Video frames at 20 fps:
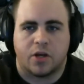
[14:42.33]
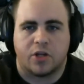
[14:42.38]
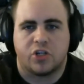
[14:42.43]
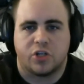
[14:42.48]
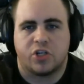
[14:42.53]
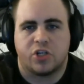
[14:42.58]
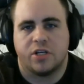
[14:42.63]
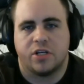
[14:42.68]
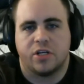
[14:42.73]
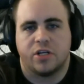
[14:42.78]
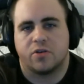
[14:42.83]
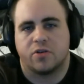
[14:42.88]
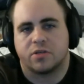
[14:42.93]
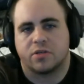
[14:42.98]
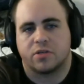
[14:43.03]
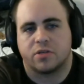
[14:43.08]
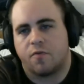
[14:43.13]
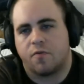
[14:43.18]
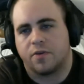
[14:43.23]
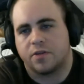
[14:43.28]
She
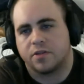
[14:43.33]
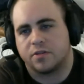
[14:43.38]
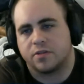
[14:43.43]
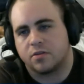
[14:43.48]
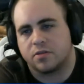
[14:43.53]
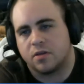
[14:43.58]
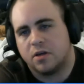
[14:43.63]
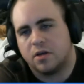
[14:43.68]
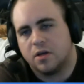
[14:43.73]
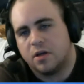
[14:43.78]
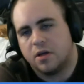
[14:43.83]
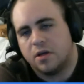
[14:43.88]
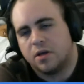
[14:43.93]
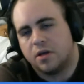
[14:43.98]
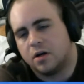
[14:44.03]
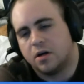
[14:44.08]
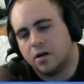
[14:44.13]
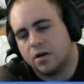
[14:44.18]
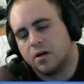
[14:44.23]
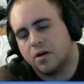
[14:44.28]
herself has
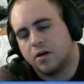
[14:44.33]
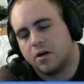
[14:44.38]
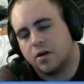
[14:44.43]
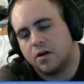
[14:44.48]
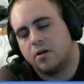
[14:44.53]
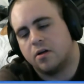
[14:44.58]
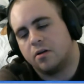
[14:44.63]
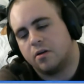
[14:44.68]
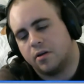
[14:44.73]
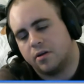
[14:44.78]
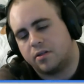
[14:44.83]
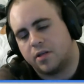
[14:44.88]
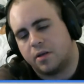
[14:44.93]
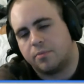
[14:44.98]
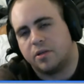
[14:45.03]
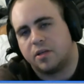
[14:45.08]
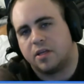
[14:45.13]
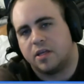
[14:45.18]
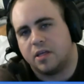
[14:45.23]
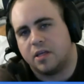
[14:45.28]
attempted
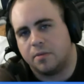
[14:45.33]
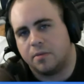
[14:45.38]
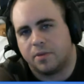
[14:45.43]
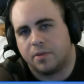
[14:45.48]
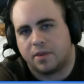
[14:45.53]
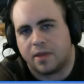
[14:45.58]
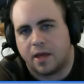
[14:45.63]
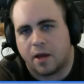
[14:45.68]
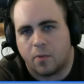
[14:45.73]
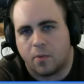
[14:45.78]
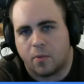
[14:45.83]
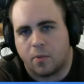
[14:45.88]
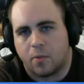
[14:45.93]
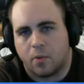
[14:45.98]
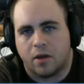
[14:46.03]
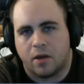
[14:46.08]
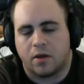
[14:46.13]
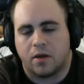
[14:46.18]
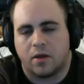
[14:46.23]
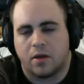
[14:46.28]
to keep it that
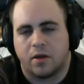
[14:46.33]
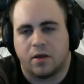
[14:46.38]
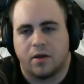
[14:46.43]
way,